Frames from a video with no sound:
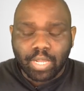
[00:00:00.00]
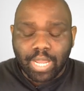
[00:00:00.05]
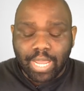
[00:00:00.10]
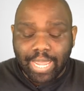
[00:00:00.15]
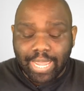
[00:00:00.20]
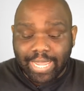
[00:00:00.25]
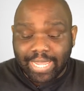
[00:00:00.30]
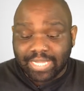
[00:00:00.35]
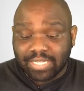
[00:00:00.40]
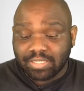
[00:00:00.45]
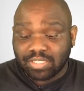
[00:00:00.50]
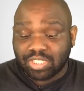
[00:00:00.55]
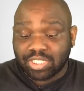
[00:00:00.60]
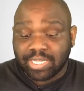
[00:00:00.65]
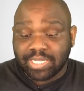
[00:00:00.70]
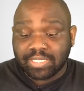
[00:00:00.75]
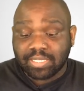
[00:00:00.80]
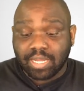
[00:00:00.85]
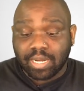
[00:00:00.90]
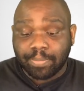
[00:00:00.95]
And
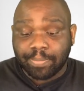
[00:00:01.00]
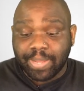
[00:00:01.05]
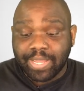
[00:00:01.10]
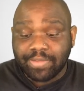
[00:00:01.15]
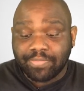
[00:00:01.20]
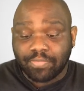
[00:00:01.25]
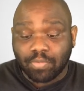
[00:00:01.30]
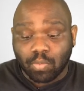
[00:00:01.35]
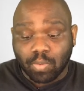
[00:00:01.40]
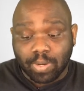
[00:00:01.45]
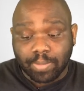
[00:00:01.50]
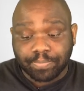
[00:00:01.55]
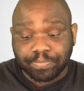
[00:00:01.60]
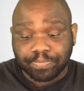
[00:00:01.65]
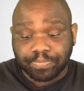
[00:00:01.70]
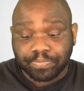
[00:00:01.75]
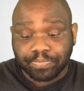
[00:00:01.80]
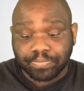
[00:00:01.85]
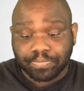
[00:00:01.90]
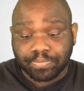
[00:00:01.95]
she's going to pay for
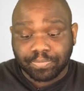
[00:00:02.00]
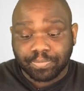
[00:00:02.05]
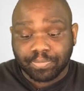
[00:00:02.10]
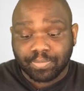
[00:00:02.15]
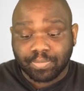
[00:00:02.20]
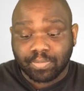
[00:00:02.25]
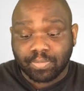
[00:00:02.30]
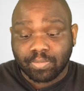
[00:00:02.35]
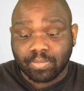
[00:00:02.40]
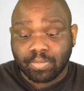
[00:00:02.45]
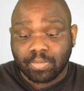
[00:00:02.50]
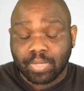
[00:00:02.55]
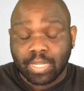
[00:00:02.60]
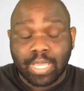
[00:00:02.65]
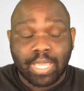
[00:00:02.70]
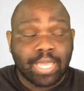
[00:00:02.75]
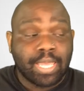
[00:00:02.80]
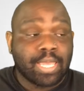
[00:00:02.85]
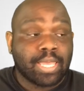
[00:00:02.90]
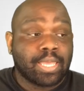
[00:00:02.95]
it.
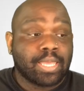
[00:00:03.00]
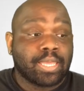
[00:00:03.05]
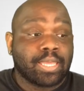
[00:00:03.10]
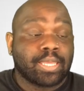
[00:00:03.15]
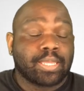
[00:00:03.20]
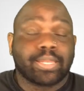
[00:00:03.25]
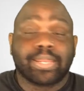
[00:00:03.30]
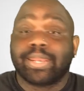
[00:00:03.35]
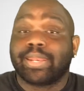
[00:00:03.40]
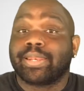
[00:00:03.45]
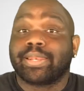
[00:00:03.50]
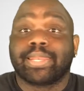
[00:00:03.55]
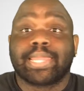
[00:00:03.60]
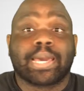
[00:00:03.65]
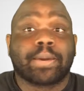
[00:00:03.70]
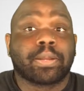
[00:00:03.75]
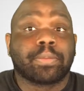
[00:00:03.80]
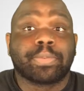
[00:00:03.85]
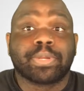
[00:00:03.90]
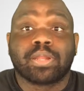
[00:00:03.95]
That
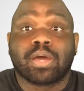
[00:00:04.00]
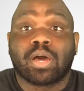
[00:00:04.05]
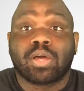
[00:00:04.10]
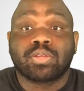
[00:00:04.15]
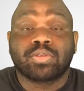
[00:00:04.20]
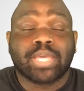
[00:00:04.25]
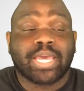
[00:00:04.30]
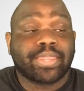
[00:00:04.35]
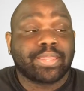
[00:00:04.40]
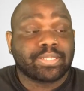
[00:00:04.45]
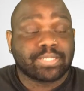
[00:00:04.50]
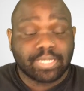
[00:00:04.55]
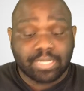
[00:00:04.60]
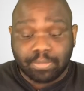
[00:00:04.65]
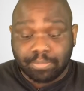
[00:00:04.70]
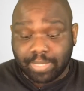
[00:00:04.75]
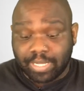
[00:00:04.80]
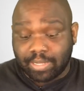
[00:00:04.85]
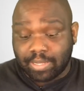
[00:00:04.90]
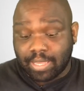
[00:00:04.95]
would have been all you had to say to
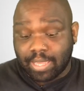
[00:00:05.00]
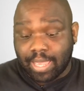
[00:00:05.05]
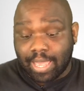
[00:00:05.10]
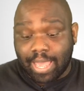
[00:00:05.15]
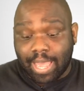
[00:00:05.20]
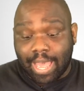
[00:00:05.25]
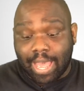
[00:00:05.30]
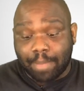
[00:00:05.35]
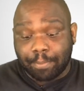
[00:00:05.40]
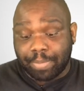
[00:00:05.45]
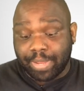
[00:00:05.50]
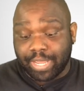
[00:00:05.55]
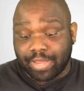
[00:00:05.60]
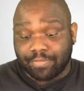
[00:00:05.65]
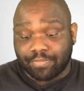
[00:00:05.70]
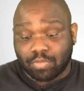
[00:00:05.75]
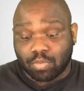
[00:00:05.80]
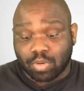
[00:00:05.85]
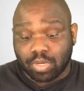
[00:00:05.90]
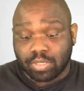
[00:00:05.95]
me. I'm paying
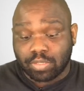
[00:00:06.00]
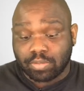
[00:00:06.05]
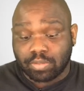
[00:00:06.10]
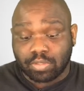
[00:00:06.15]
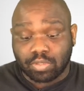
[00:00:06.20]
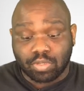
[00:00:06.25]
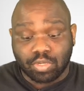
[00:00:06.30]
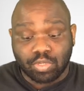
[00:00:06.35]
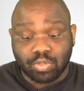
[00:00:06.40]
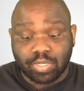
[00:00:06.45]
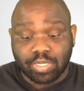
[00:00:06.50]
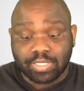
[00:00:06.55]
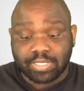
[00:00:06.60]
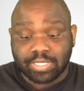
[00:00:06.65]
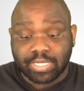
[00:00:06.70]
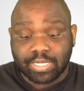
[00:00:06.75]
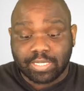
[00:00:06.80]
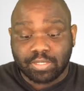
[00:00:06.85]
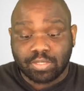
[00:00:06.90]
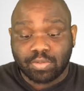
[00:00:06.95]
for it. You could have
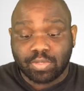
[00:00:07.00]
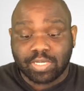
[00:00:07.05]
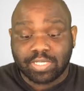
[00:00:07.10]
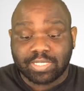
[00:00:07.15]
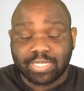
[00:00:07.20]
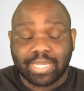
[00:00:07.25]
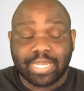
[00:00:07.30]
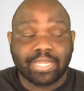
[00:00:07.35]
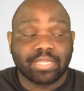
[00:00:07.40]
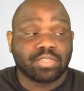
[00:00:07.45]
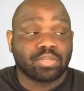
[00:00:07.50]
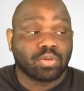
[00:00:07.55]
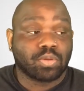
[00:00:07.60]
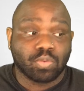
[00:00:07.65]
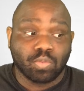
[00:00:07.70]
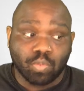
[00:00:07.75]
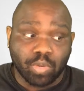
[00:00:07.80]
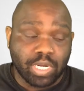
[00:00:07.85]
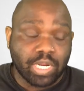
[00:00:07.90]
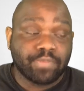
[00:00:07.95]
said, you could have said,
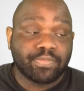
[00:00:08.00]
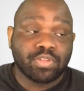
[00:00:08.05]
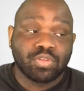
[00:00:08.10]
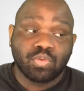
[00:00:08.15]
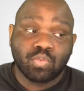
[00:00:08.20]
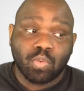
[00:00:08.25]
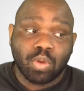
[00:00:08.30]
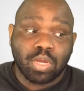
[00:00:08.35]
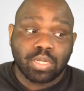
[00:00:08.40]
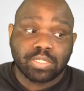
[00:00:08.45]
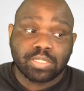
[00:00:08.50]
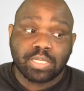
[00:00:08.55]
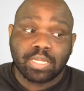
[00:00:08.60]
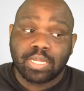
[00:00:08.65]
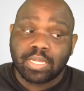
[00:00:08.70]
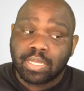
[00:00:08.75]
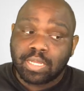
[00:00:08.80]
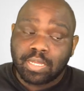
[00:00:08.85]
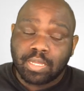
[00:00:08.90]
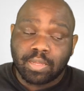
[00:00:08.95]
whatever you want,
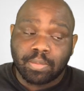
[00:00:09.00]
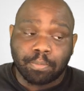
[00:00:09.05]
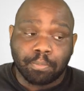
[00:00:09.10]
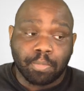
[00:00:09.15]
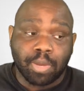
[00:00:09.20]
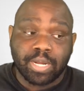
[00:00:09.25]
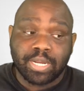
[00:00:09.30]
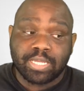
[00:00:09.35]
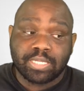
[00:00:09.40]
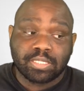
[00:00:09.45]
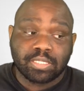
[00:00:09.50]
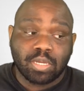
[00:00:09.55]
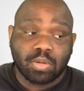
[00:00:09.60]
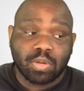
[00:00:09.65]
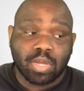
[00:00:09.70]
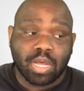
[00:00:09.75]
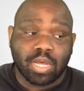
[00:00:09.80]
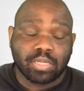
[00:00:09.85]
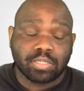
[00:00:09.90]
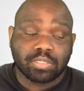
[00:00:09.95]
money is no
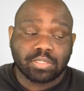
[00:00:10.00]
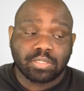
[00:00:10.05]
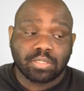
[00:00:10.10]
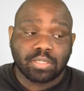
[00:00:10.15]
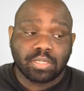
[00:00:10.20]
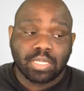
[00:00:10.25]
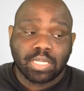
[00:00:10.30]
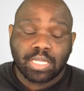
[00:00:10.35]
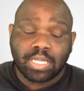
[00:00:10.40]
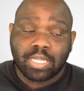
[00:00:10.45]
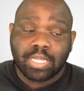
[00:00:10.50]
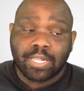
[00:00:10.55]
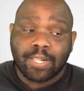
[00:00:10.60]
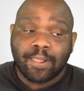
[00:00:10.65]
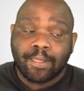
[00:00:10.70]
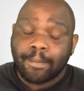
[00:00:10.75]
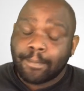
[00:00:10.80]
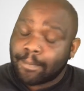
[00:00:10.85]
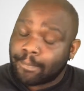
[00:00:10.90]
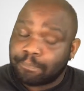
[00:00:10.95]
cost.
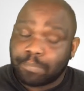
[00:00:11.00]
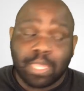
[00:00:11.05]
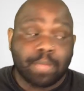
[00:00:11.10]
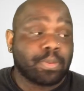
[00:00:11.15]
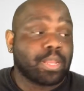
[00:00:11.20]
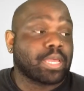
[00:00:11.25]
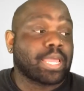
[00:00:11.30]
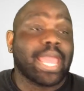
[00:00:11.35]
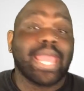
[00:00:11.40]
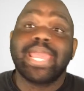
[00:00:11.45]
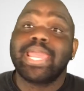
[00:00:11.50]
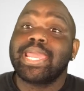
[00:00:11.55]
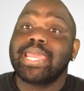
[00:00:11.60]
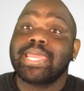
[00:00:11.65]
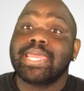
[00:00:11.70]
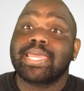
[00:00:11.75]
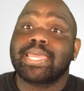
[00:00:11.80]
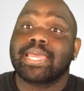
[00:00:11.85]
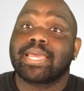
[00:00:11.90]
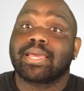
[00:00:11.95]
I'm like,
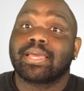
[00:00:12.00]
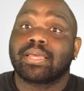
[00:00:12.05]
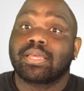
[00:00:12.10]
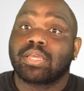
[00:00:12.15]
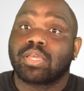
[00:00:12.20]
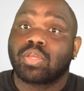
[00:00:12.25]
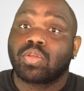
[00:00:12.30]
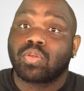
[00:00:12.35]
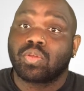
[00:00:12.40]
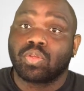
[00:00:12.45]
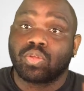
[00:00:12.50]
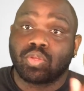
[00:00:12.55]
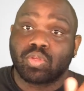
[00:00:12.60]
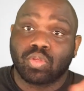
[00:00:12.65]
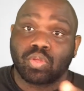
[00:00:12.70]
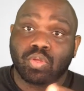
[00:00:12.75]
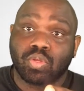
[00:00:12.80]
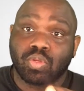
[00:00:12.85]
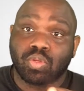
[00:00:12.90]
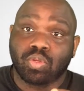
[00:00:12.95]
hey,
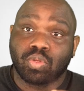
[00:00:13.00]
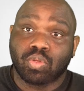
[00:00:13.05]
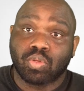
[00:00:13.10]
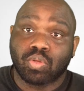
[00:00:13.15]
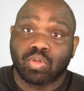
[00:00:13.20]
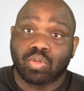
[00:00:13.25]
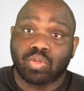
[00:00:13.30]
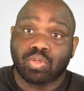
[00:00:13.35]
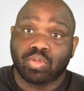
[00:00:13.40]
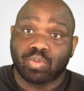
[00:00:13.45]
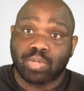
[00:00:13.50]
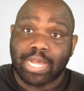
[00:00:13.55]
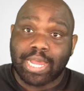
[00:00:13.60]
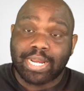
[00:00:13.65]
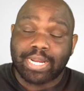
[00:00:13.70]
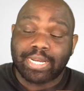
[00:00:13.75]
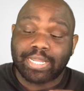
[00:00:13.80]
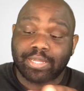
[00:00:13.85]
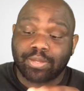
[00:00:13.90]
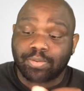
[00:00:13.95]
you got a
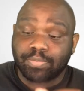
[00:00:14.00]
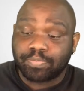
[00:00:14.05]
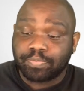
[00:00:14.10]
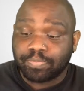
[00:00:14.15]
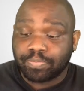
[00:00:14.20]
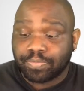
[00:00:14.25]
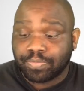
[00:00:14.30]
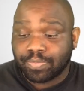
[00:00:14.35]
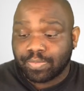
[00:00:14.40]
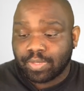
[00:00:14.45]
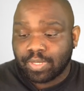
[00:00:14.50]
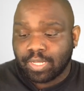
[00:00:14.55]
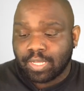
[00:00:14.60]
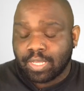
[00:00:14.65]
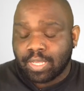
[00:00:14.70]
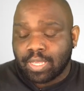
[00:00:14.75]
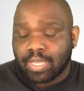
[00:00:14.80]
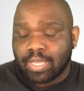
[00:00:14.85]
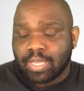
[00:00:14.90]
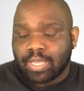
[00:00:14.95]
deal.
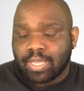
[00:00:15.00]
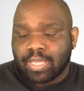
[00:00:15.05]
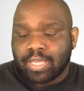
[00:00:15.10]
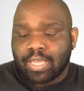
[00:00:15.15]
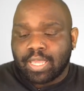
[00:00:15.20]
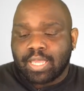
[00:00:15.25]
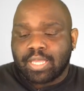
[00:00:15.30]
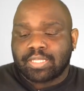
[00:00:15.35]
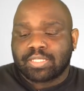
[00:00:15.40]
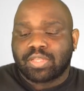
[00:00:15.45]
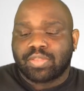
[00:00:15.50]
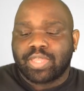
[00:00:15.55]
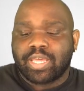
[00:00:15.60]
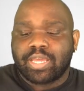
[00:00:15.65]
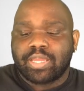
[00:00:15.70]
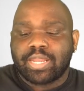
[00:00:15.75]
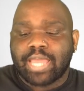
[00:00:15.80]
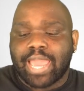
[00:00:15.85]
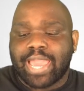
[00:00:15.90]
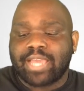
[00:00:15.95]
So
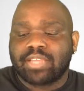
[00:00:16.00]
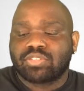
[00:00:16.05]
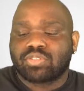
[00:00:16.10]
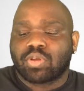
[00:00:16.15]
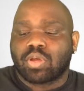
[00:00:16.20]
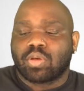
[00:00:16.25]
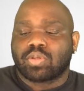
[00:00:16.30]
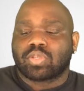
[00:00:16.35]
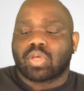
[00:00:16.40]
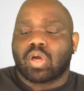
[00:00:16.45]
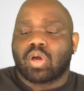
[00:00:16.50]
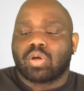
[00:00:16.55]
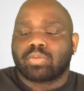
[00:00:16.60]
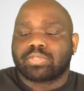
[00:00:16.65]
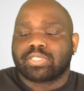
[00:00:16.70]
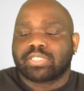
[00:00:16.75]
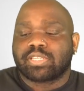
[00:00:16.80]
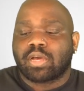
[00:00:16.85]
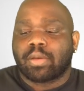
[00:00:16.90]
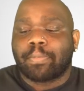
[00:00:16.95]
then Angel goes home
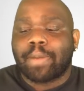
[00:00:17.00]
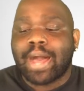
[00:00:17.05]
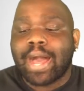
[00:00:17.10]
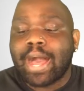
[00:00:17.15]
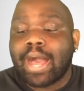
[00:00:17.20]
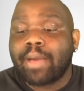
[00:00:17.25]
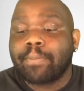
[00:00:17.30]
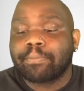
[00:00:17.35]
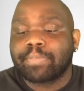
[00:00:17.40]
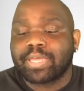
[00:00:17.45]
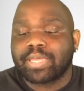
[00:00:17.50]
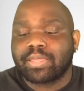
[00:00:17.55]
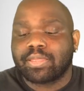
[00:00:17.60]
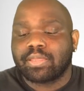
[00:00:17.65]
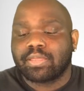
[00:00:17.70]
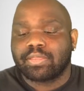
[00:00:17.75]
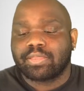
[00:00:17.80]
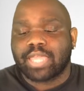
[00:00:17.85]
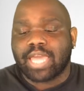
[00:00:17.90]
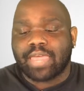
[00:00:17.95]
to tell Poppy
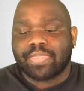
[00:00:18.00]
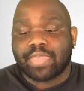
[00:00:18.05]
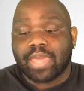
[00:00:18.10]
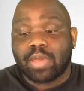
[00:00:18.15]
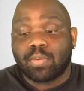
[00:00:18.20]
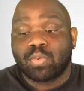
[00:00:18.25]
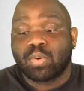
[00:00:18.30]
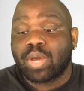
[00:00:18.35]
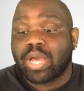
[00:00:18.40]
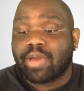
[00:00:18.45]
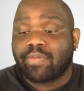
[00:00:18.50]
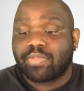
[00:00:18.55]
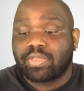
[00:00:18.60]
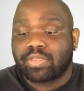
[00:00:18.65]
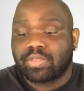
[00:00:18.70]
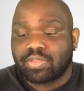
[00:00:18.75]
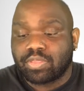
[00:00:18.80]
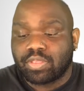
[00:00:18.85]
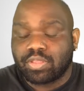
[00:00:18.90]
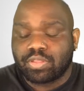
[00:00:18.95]
that they will have,
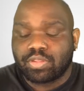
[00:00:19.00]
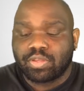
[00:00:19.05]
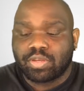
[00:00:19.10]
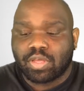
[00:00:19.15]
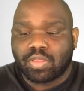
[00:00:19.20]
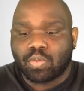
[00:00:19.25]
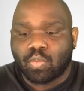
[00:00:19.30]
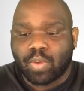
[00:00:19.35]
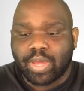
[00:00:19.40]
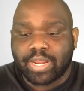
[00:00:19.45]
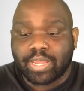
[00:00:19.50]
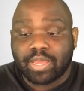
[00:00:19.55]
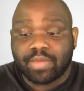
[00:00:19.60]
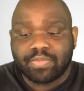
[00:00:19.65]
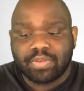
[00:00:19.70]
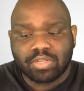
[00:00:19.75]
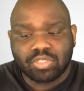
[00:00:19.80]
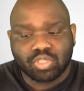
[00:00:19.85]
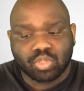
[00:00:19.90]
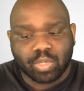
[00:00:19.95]
you know, the wedding of
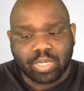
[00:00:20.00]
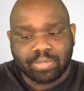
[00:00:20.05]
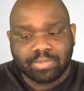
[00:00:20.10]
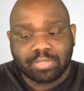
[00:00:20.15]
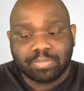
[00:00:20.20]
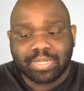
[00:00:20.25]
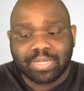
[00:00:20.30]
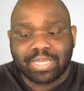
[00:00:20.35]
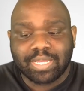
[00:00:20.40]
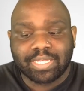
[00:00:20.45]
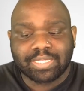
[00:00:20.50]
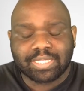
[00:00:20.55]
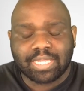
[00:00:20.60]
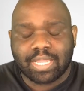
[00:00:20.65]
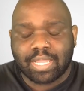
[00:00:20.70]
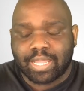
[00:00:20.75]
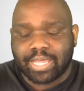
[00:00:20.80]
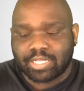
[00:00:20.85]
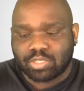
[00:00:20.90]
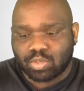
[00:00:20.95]
their dreams because
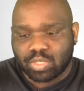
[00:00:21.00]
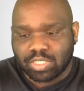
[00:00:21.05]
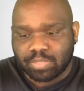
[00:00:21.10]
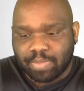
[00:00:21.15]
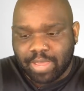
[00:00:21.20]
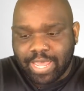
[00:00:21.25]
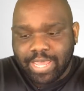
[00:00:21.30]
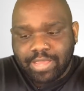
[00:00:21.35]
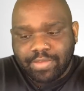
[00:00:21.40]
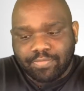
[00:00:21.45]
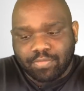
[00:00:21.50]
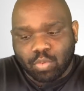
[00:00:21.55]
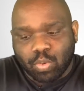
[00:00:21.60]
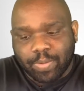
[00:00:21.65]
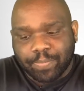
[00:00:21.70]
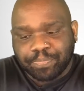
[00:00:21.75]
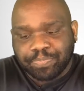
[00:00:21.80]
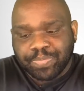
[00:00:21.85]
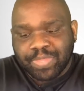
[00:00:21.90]
Electra is paying for it.